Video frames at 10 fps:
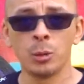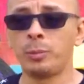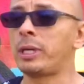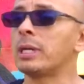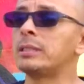
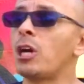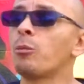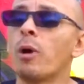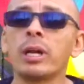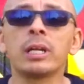because they
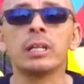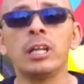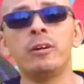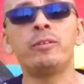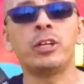want to
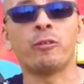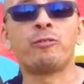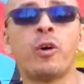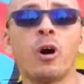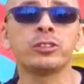live in a
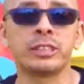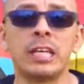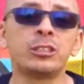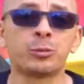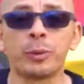false
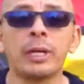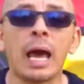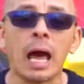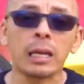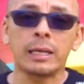sense of
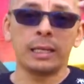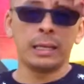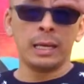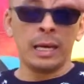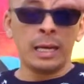reality
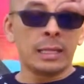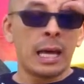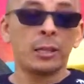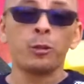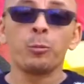
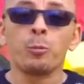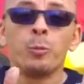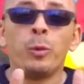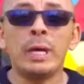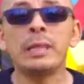that
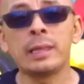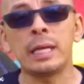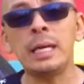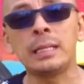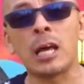we
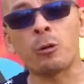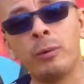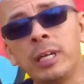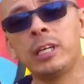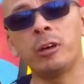think that
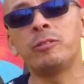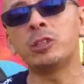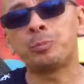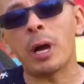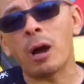we give
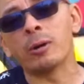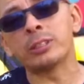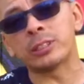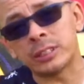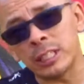this power
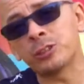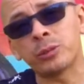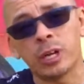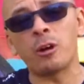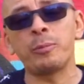to central
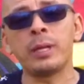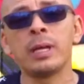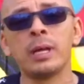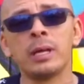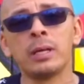government.
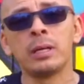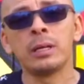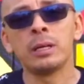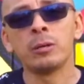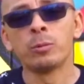
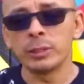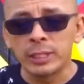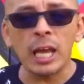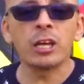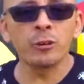We're
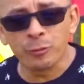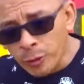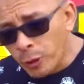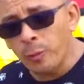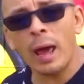taking for
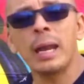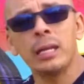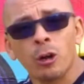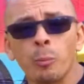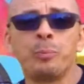
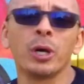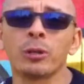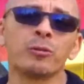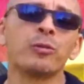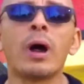granted our Bill
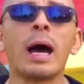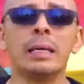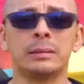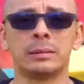of Rights,